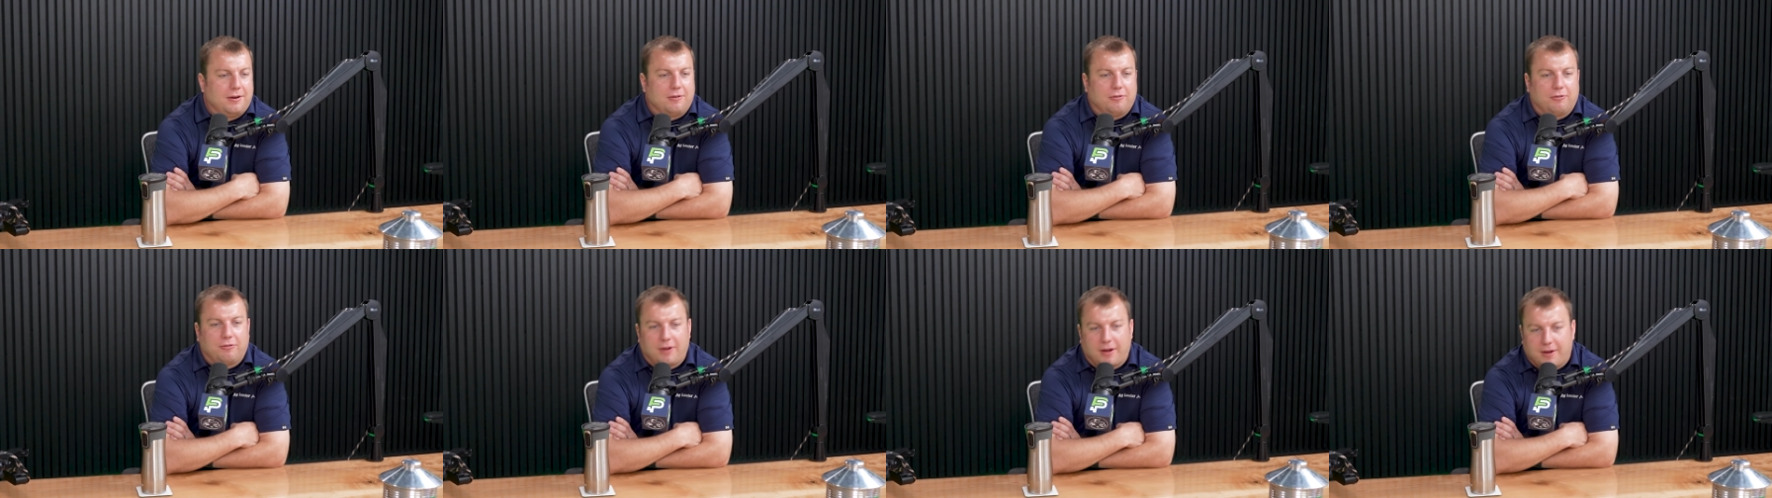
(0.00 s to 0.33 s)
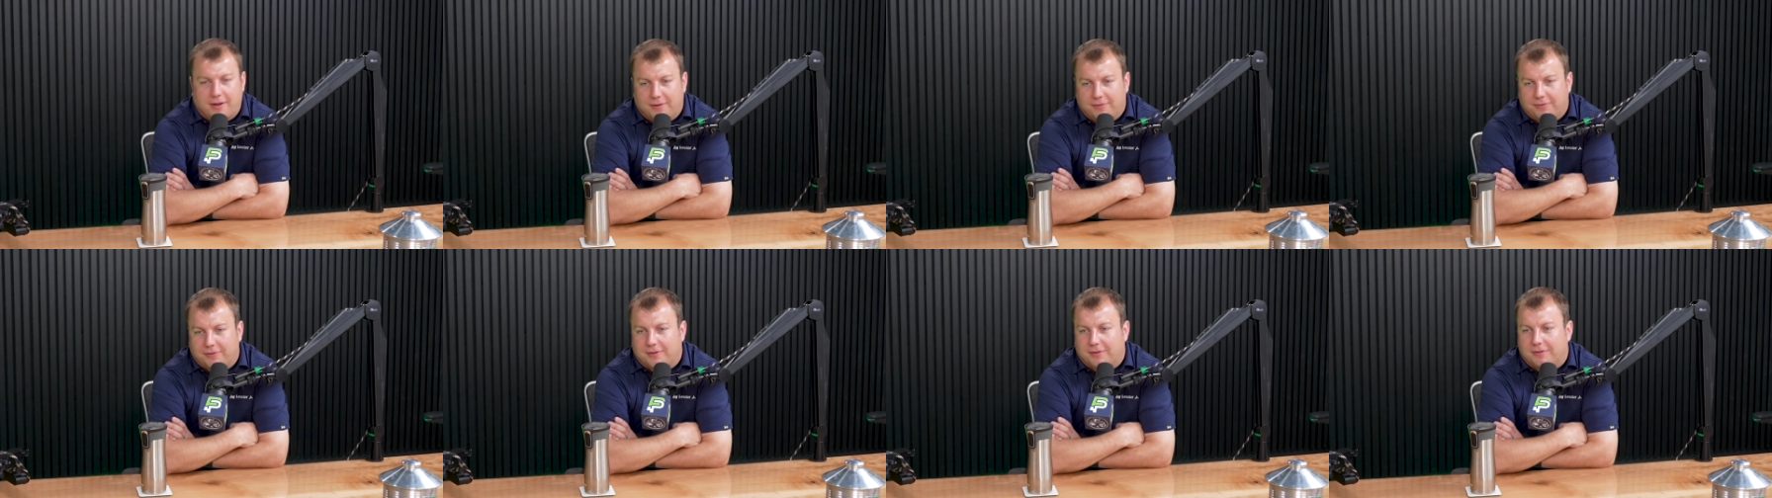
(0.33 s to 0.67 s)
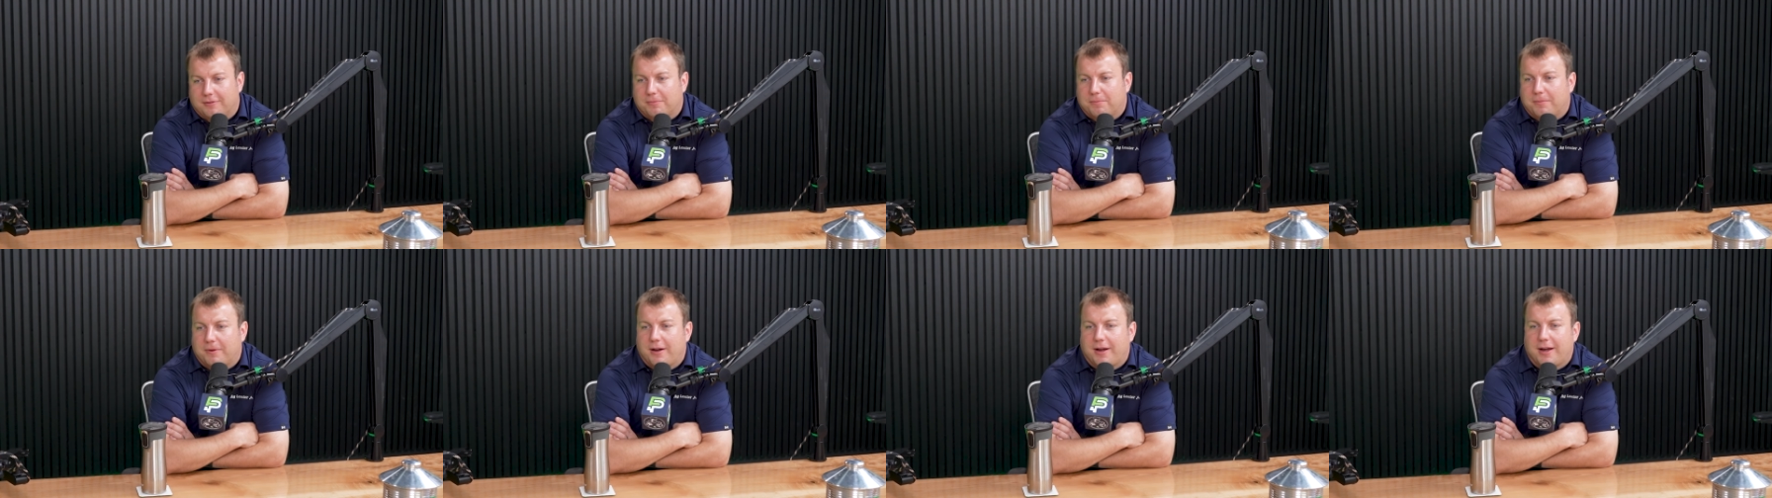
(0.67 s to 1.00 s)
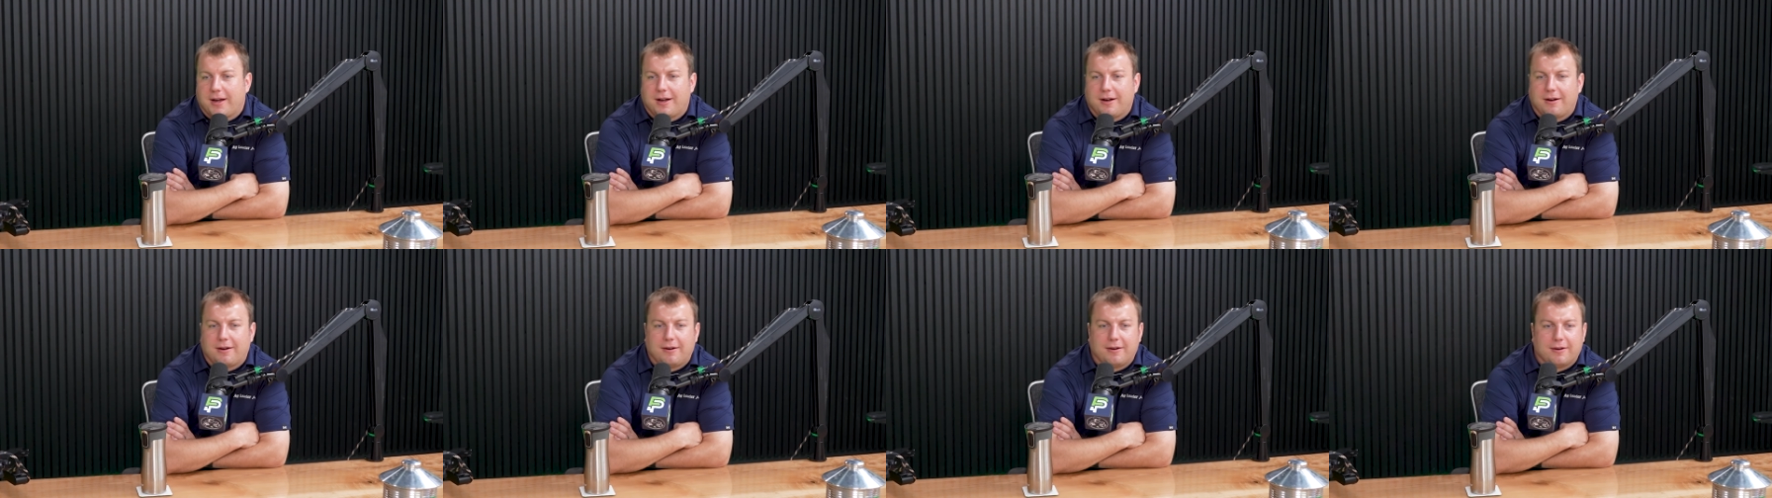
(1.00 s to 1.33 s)
and shutoffs on the
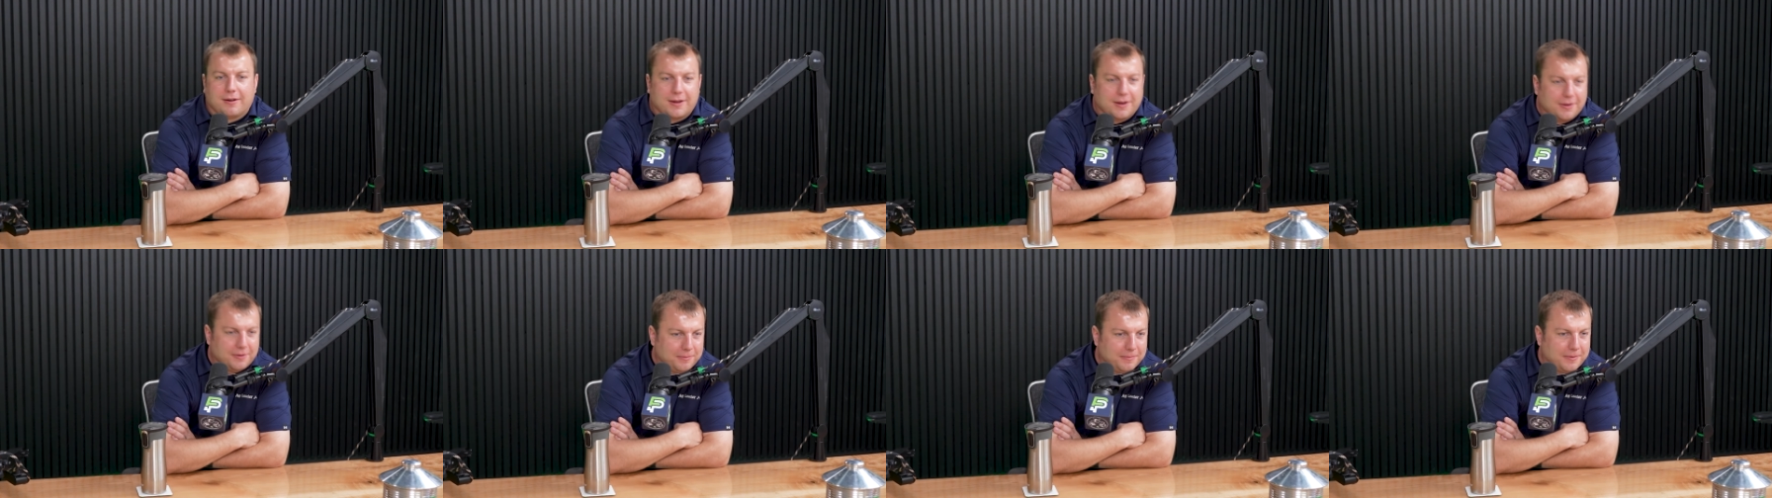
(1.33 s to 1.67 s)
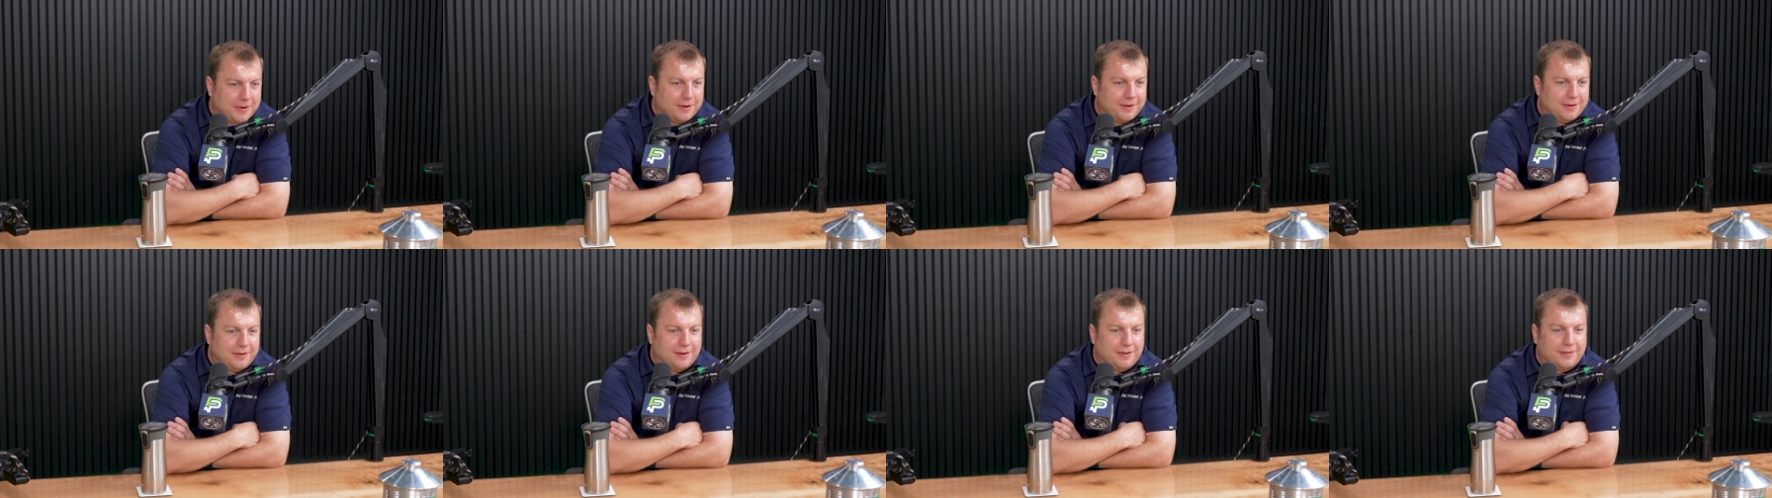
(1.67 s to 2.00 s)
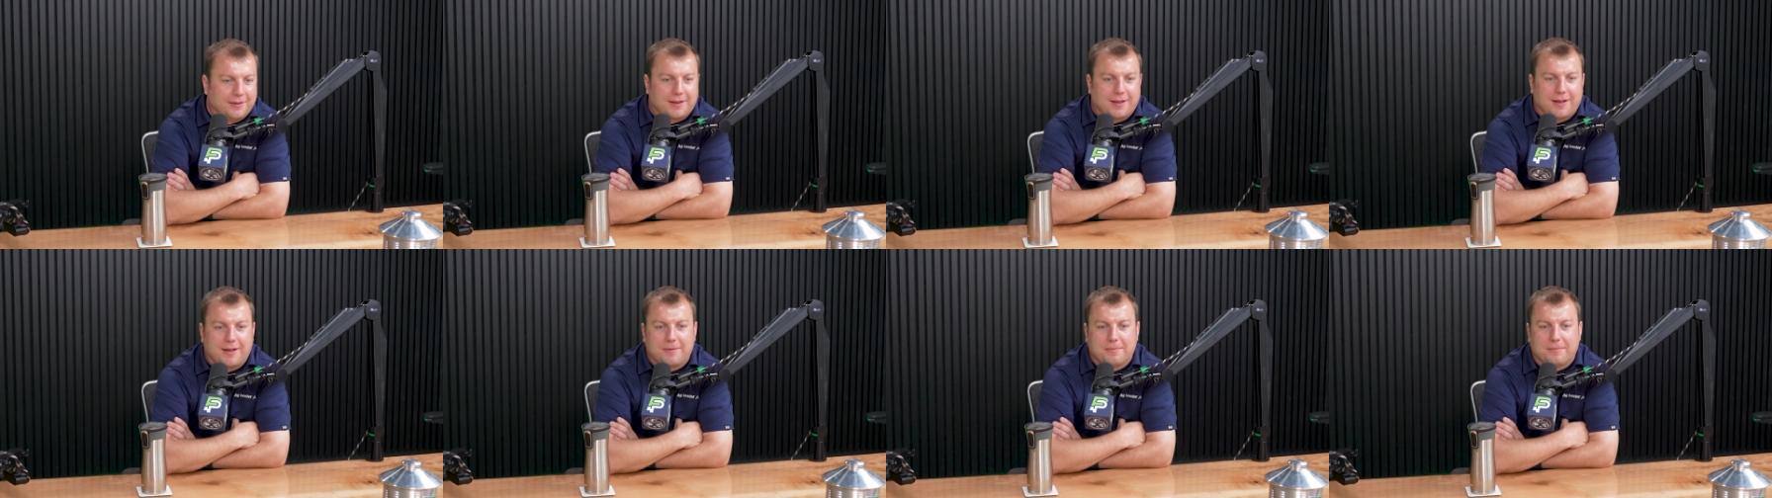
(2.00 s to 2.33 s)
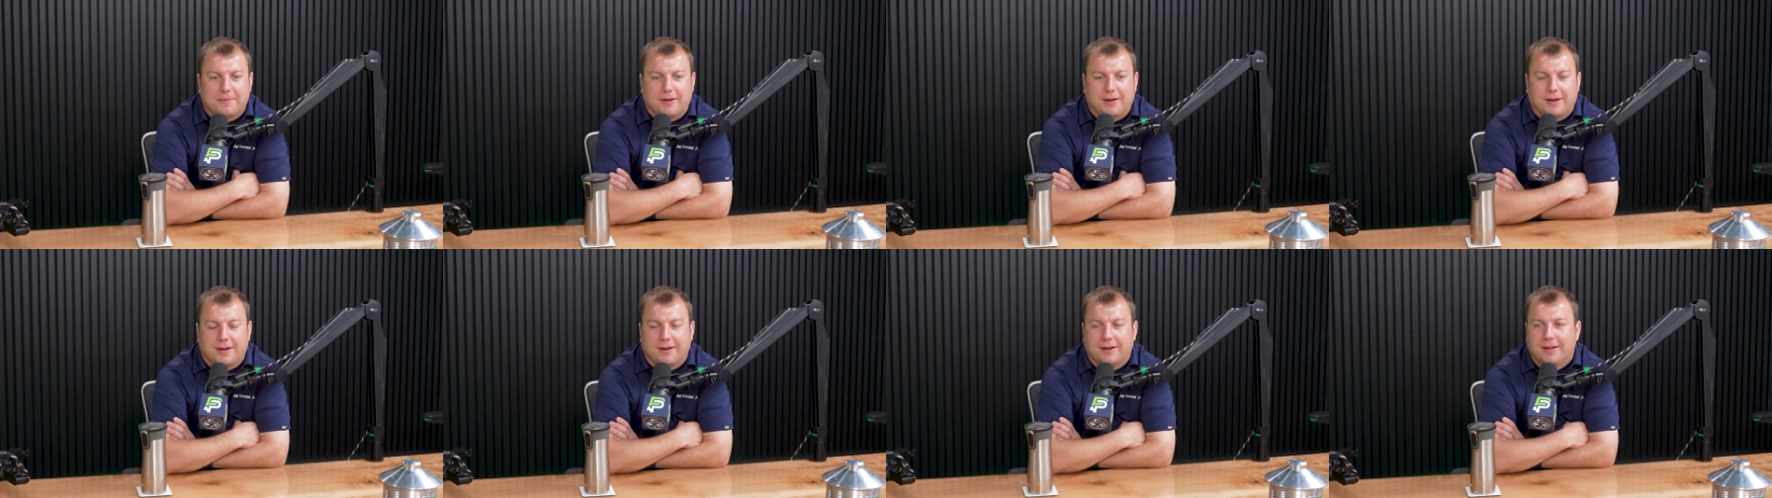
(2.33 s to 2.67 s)
sprayer, yield monitor on the
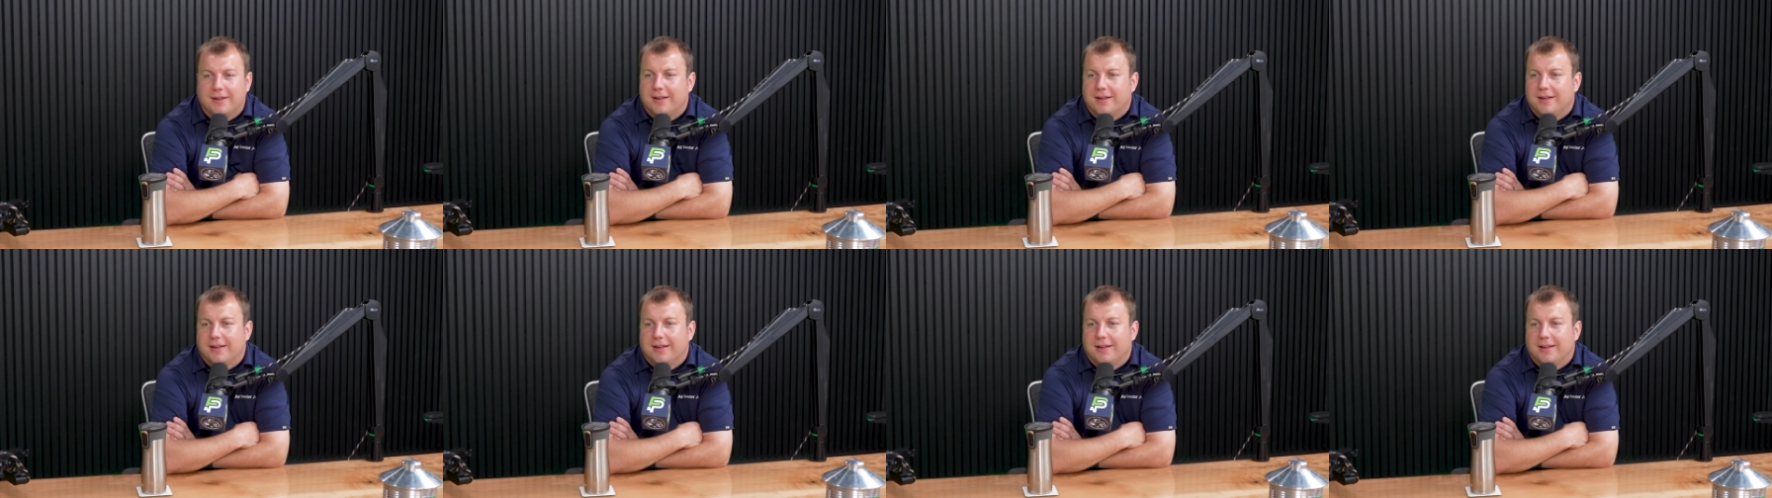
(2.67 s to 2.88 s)
combine,